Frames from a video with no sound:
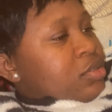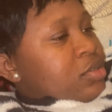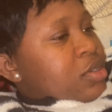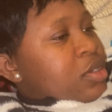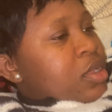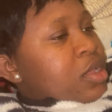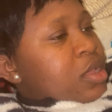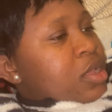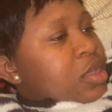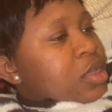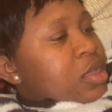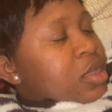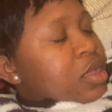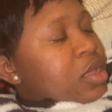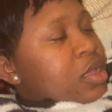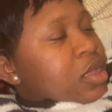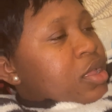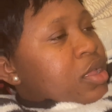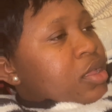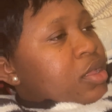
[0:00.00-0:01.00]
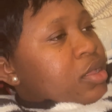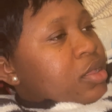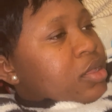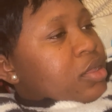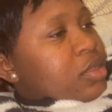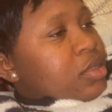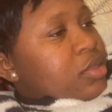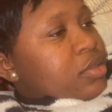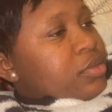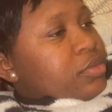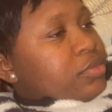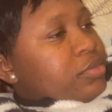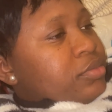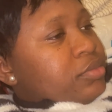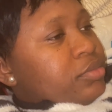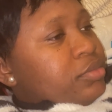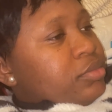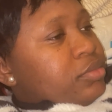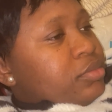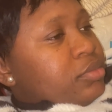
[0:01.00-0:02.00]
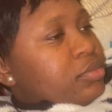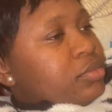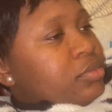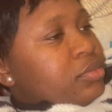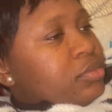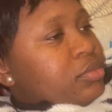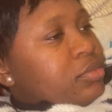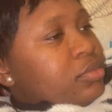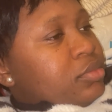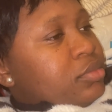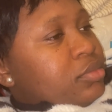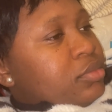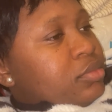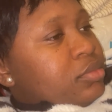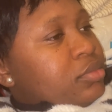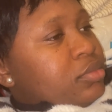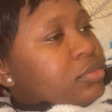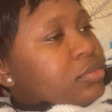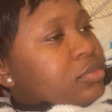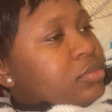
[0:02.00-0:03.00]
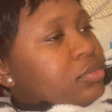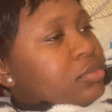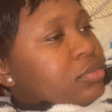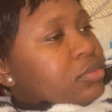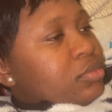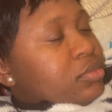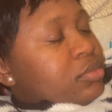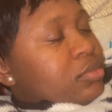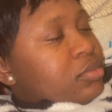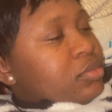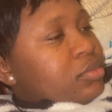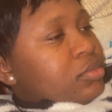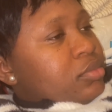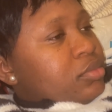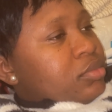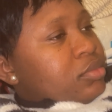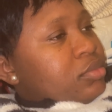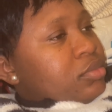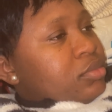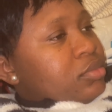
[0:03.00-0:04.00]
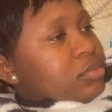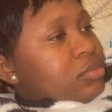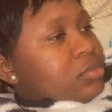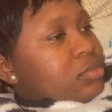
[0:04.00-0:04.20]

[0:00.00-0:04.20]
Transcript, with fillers: Spin around, turn around.